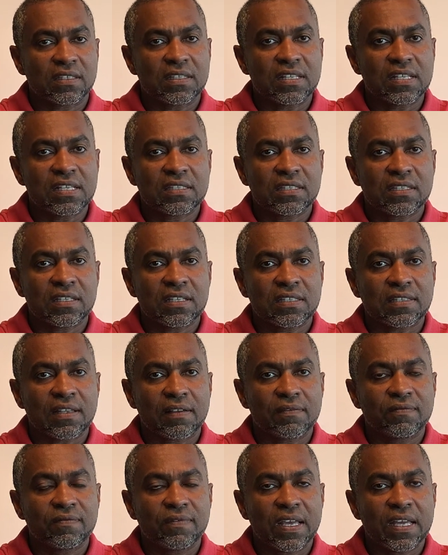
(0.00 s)
This is
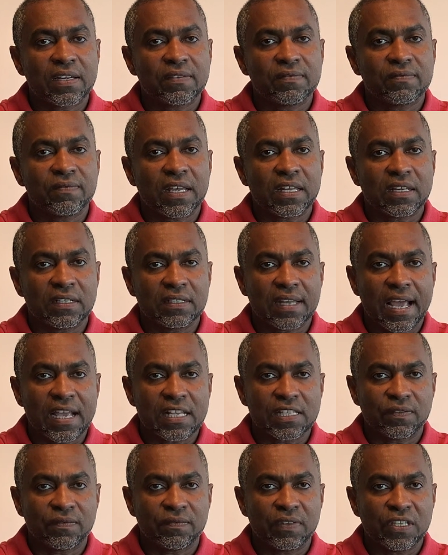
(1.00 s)
a very, very
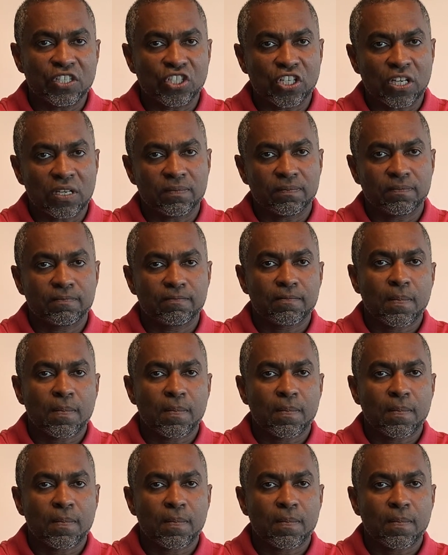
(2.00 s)
nice feature.